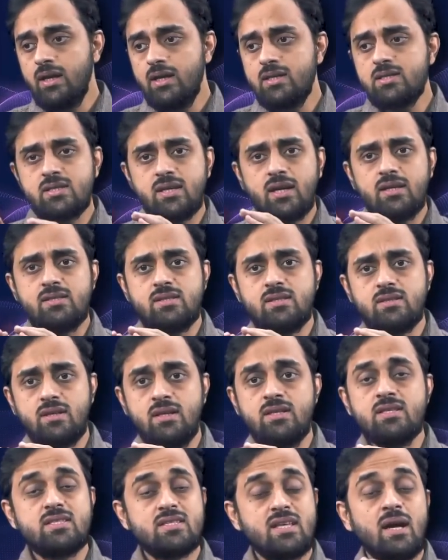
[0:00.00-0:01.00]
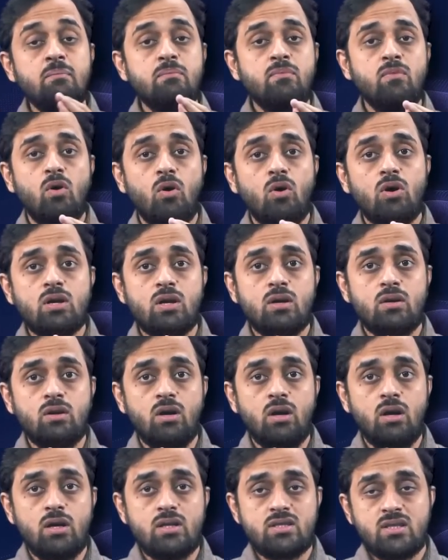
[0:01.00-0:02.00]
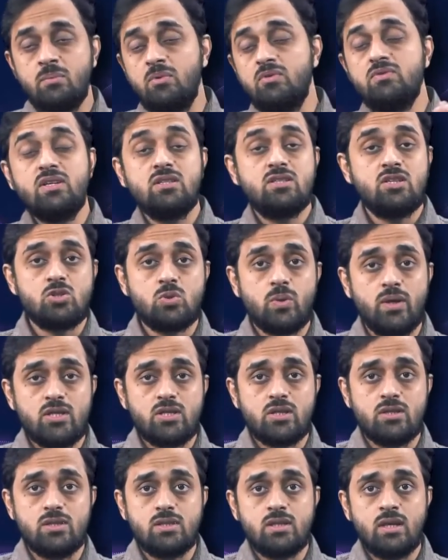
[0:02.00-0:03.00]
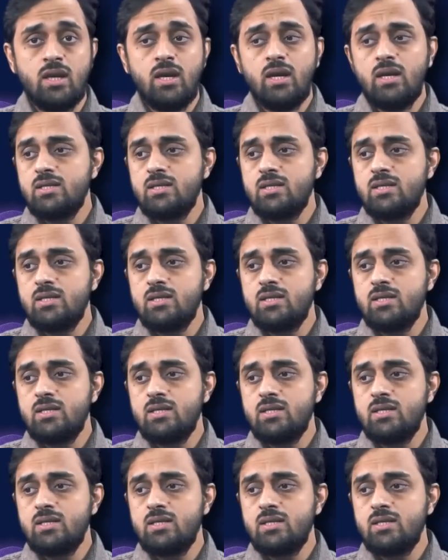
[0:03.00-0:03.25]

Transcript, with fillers: in such in some or uh, some of these situations?